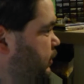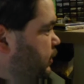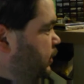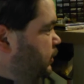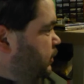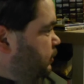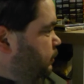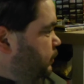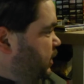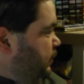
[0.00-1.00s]
there's
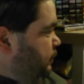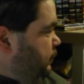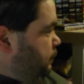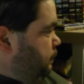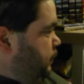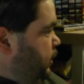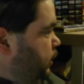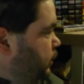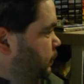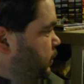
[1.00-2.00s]
some My
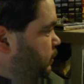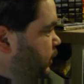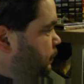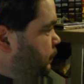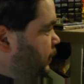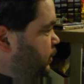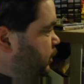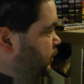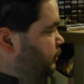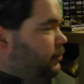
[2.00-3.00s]
Little Pony
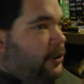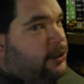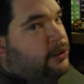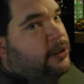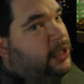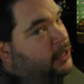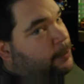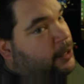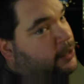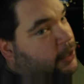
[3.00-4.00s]
plushie toys on
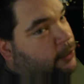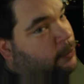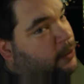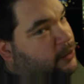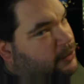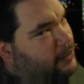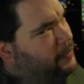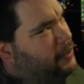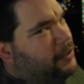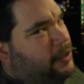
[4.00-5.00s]
eBay that I want and
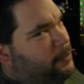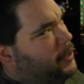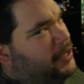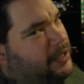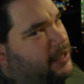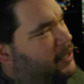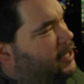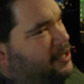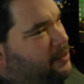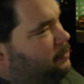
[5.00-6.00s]
I've got no money to
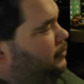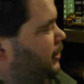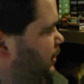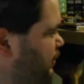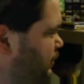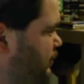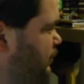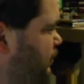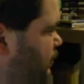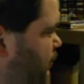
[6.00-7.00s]
get them with.
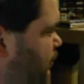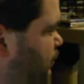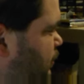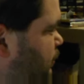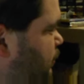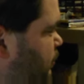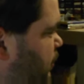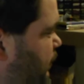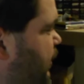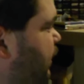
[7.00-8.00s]
I've
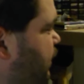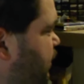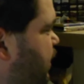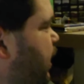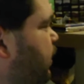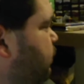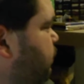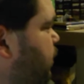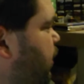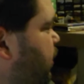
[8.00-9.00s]
been feeling sad
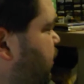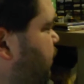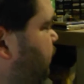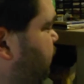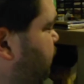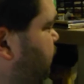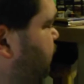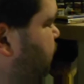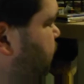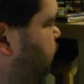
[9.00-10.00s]
all day.
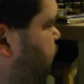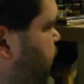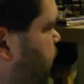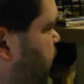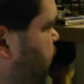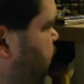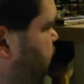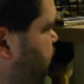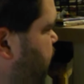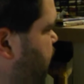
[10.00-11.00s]
Oh well.
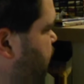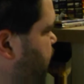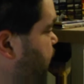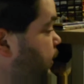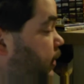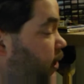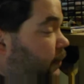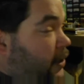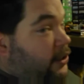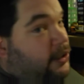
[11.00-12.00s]

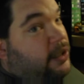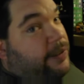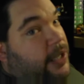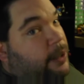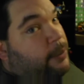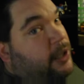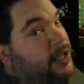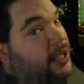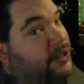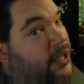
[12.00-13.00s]
If they're still there when I
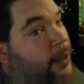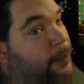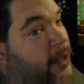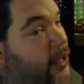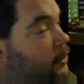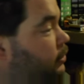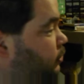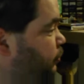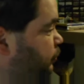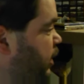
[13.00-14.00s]
next get paid, I'll
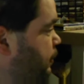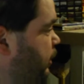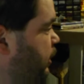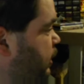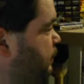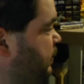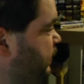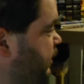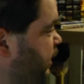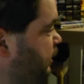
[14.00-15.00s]
grab a couple
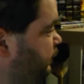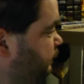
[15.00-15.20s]
then.